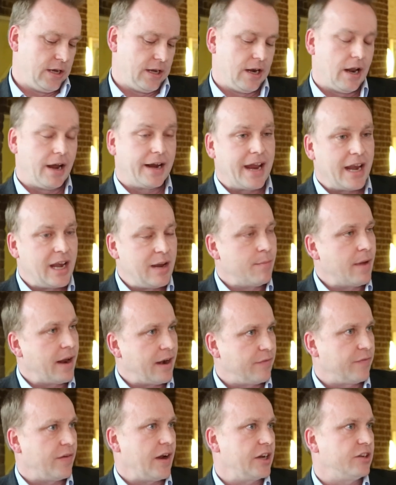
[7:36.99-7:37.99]
Like any
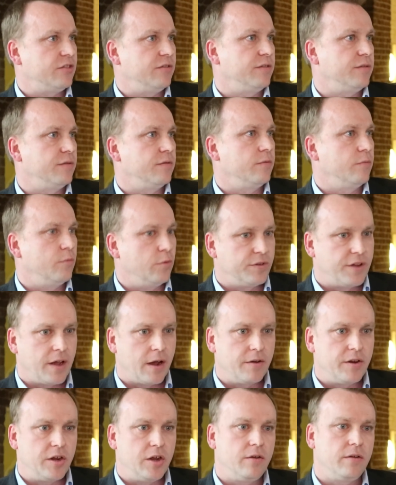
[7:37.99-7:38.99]
manufacturers will
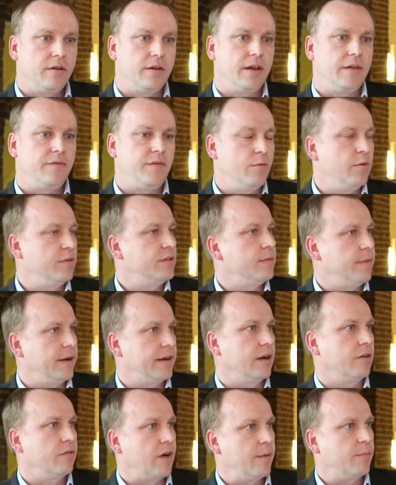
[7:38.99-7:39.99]
tell you, if you want to
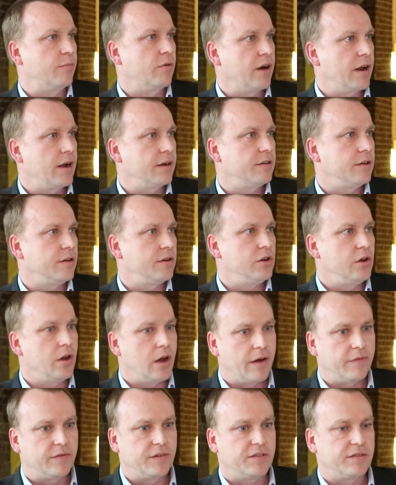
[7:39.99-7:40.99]
make a great product, you
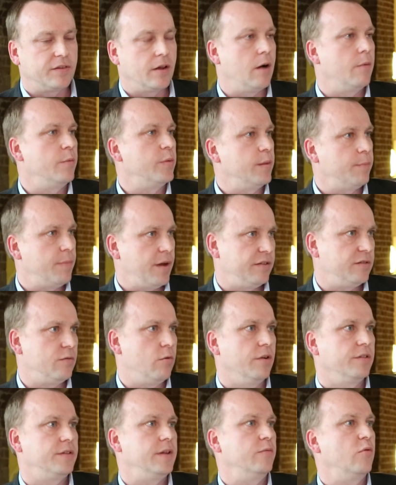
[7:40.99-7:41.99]
have to start with the best
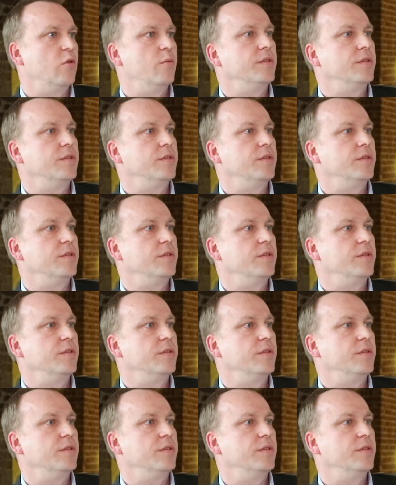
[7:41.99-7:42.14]
quality raw